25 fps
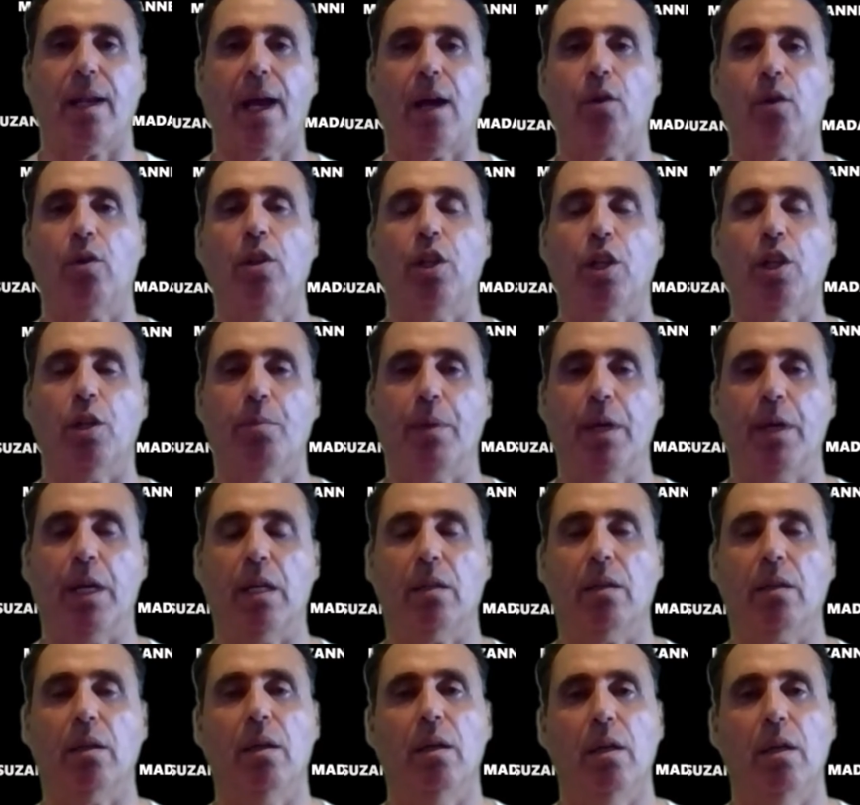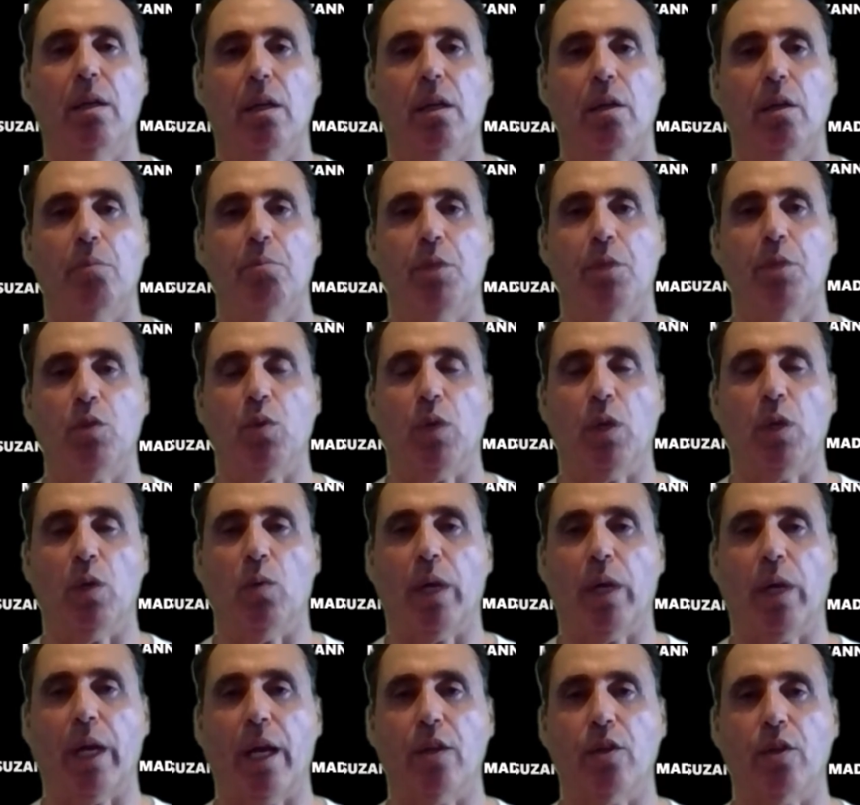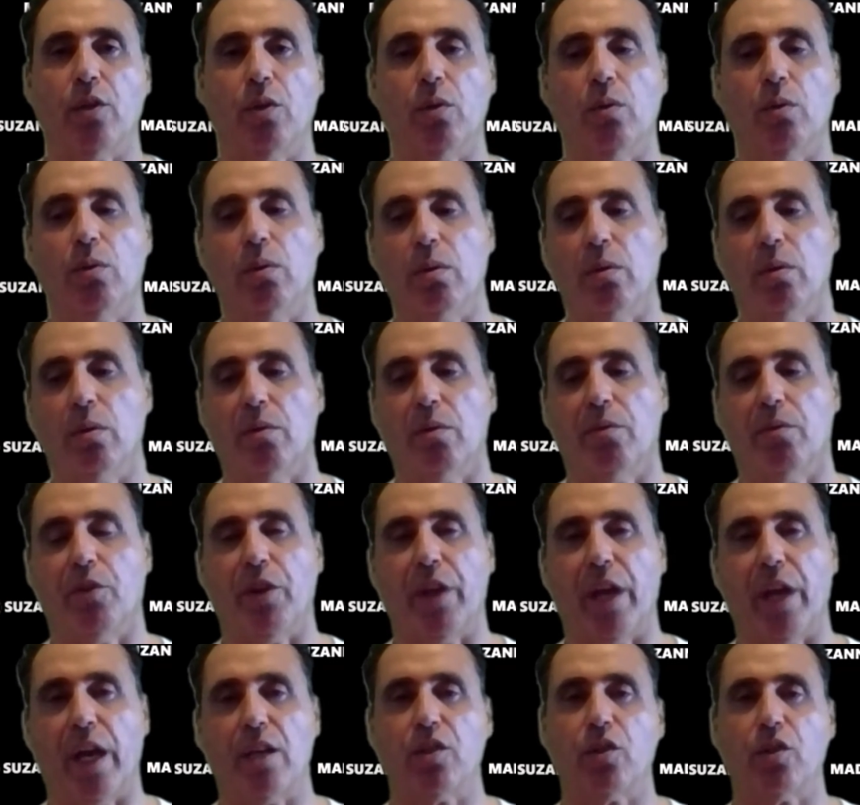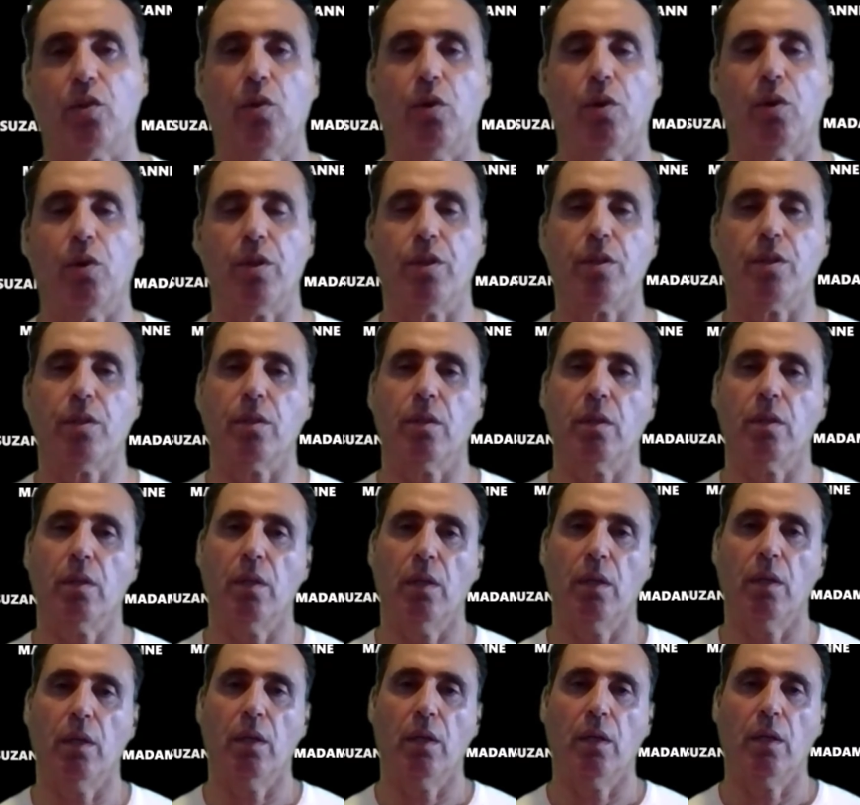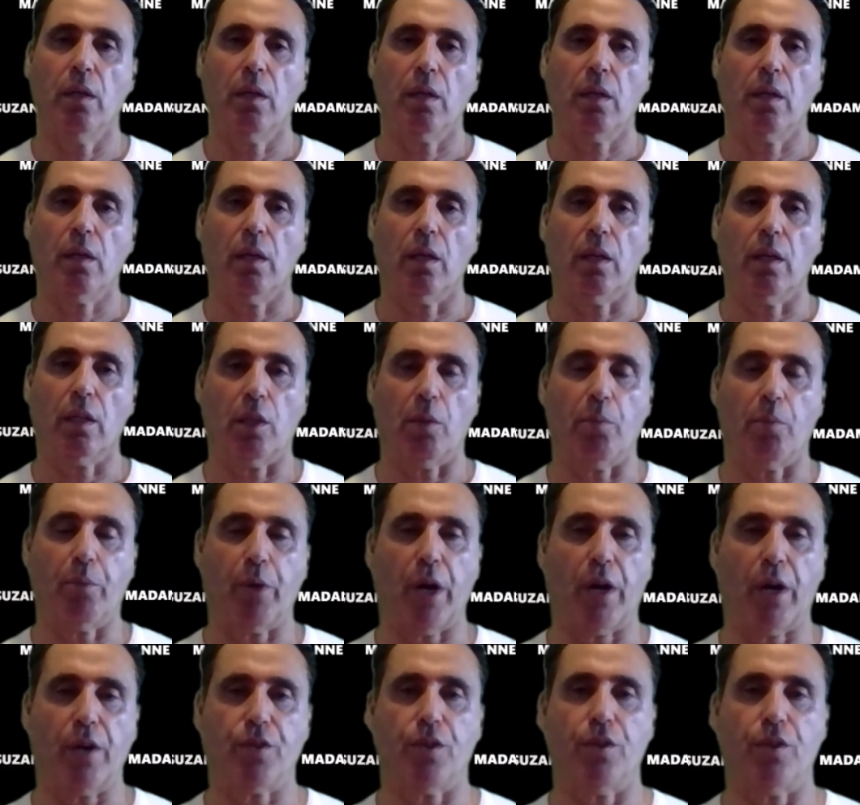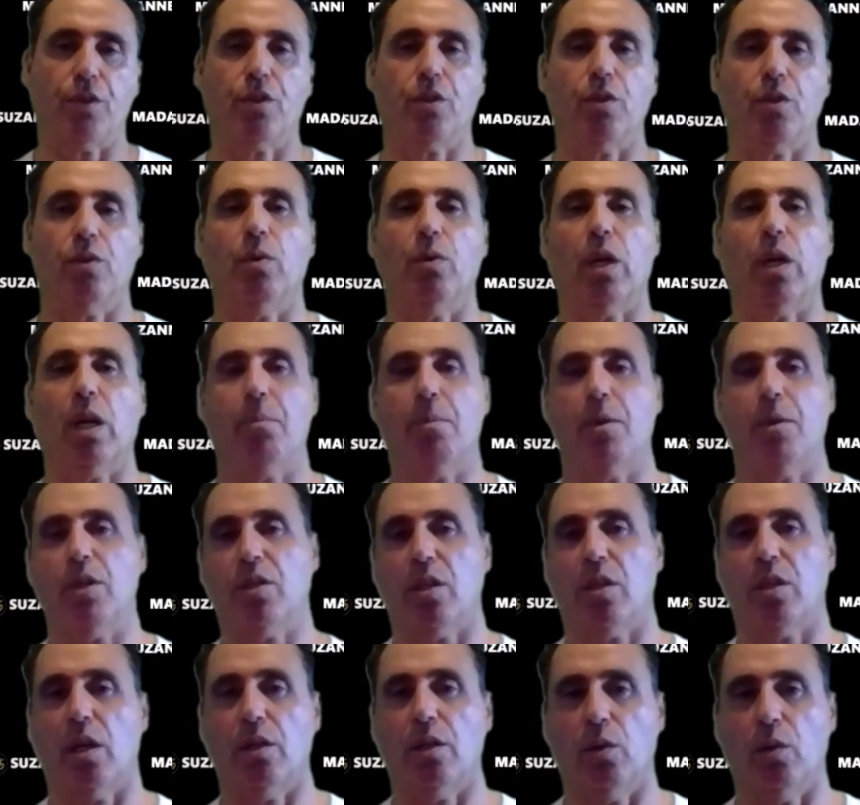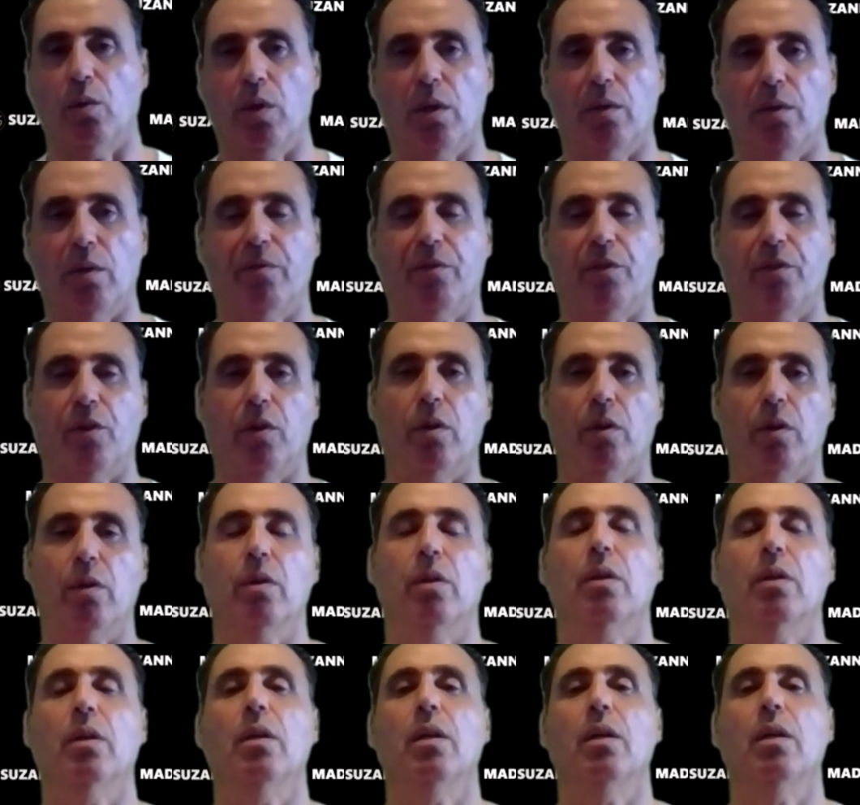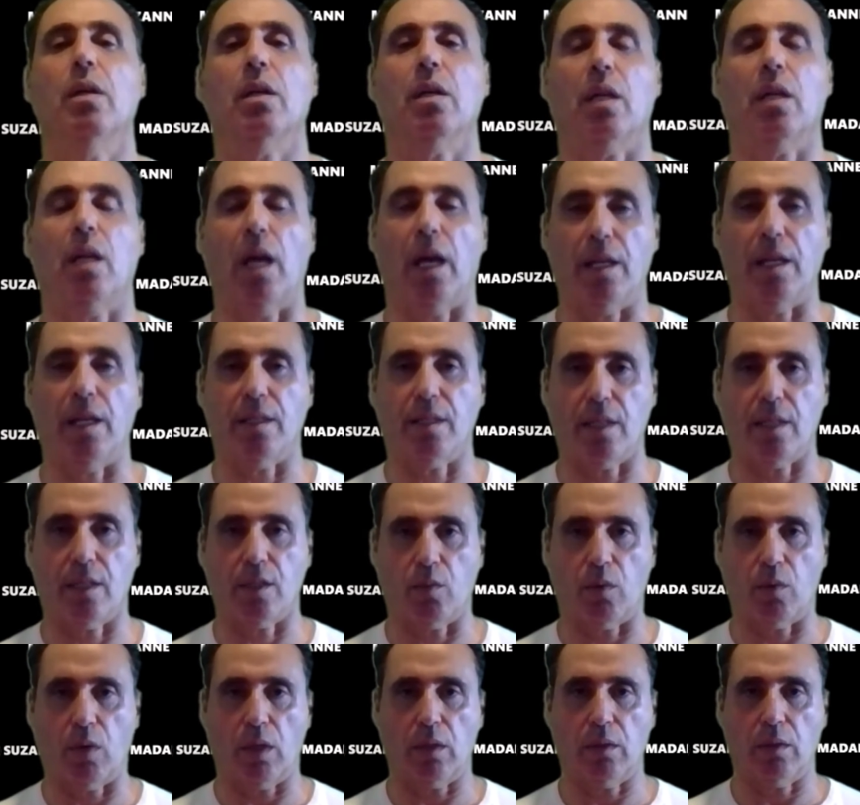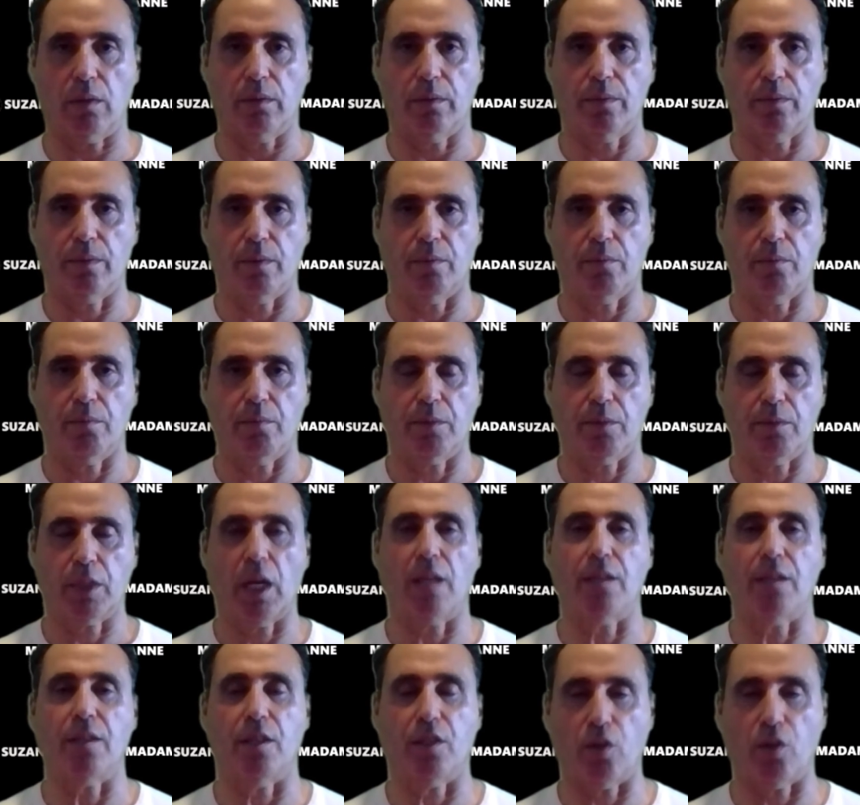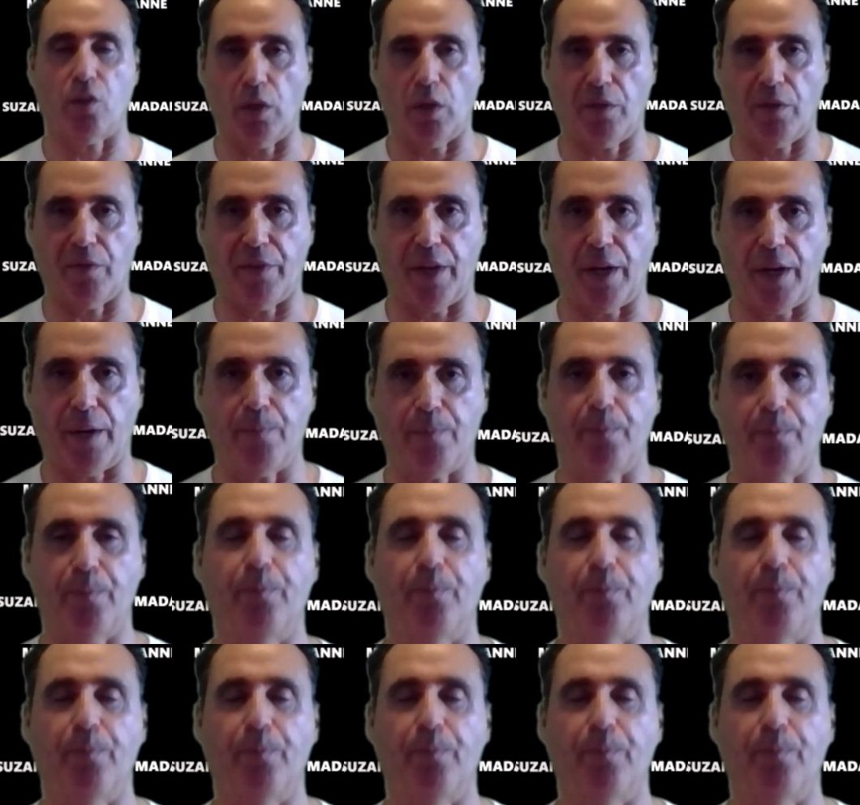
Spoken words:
out a little bit between what I do for the escorts in comparison to what I'm going to start doing for clients as well, because it's only fair.